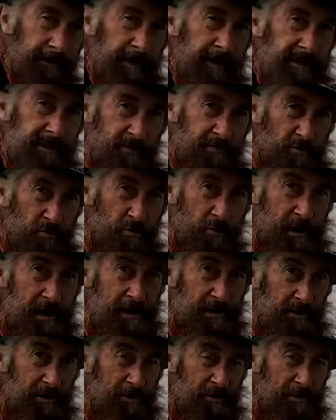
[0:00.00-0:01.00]
there's some
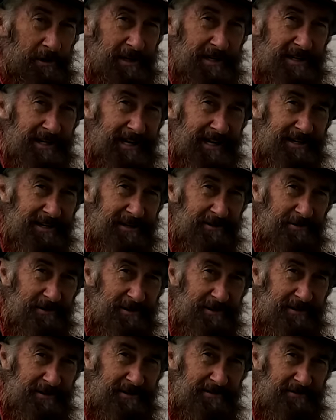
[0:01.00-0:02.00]
really really sexy
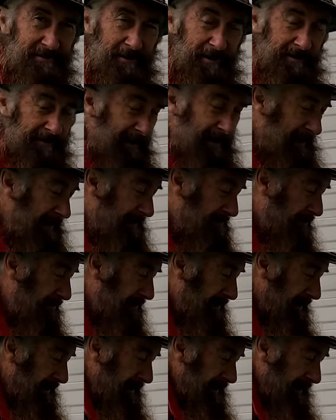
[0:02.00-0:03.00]
units
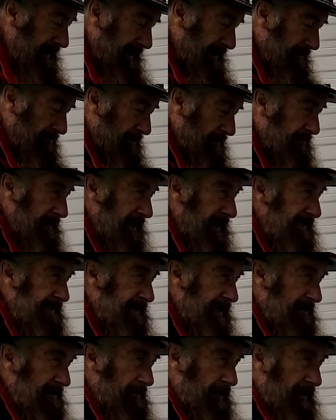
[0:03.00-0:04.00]
available and I'll
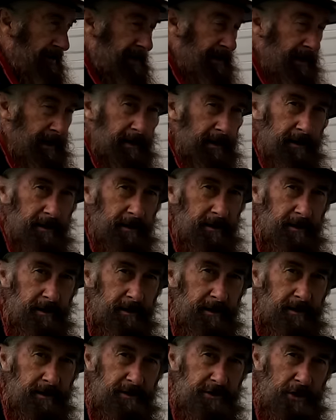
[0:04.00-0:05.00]
replace that with uh,
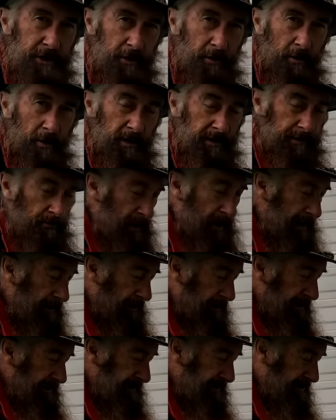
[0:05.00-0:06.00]
two either
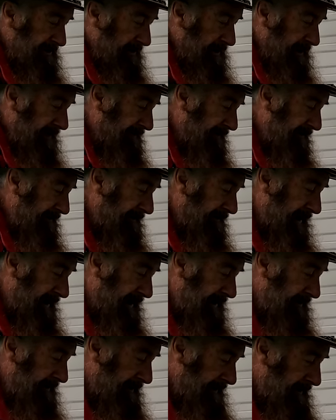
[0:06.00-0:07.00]
one either side of the
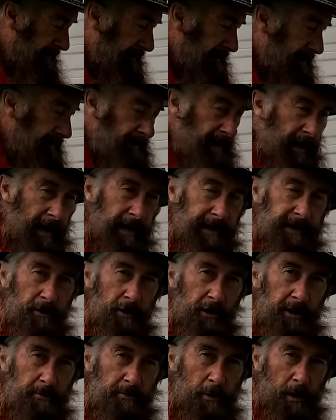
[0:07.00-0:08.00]
van now you
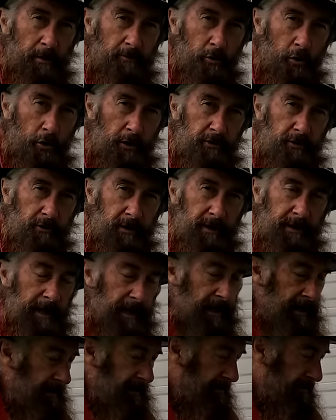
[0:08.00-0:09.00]
can either pop water in
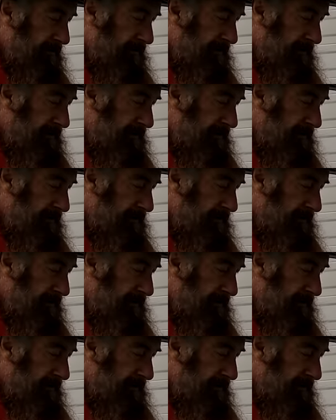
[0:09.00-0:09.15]
there